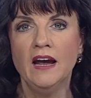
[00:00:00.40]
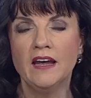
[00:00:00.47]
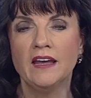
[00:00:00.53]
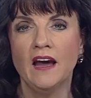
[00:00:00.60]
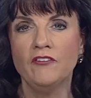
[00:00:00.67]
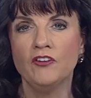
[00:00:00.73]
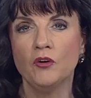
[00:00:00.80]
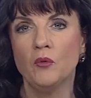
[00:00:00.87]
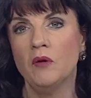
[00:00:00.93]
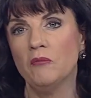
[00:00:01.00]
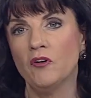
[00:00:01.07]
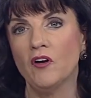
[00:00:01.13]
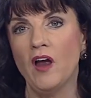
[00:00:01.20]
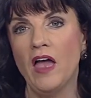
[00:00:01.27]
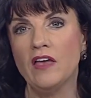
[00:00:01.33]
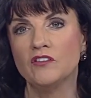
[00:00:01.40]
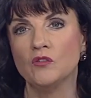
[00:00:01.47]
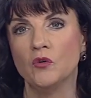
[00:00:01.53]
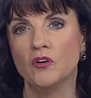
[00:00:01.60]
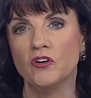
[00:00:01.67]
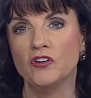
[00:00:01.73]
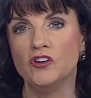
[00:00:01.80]
Governor Whitmer has
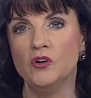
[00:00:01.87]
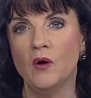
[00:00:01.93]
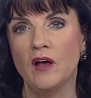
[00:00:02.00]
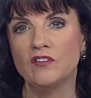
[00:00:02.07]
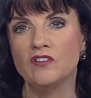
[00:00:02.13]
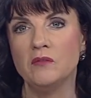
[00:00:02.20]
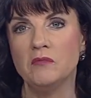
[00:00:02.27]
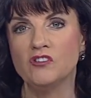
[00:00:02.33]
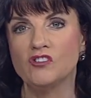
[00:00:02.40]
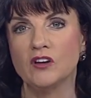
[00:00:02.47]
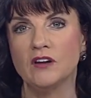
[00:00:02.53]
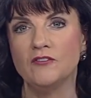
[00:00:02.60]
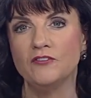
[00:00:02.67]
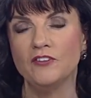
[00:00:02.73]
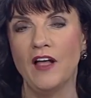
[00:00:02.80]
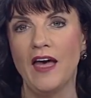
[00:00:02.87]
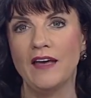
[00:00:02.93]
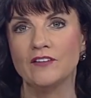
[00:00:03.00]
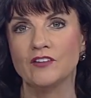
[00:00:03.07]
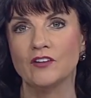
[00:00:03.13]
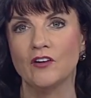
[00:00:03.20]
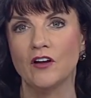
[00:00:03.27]
ordered U.S. and Michigan
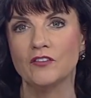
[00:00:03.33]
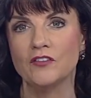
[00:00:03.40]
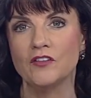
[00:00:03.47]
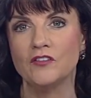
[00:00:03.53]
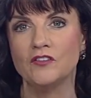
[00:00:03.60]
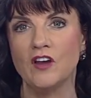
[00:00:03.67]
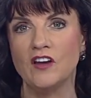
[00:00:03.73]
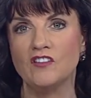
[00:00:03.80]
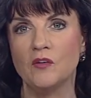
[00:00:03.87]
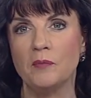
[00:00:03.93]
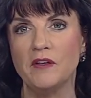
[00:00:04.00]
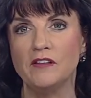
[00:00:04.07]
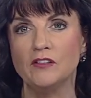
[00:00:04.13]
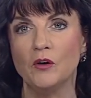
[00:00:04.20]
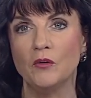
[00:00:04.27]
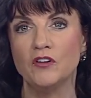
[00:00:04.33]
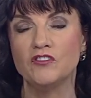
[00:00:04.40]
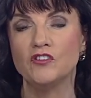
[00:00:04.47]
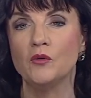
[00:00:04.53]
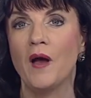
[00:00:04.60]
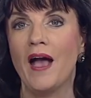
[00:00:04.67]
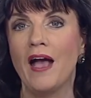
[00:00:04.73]
flags across the state to be lowered
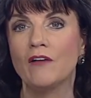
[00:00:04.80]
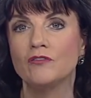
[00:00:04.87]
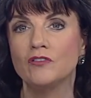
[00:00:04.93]
to half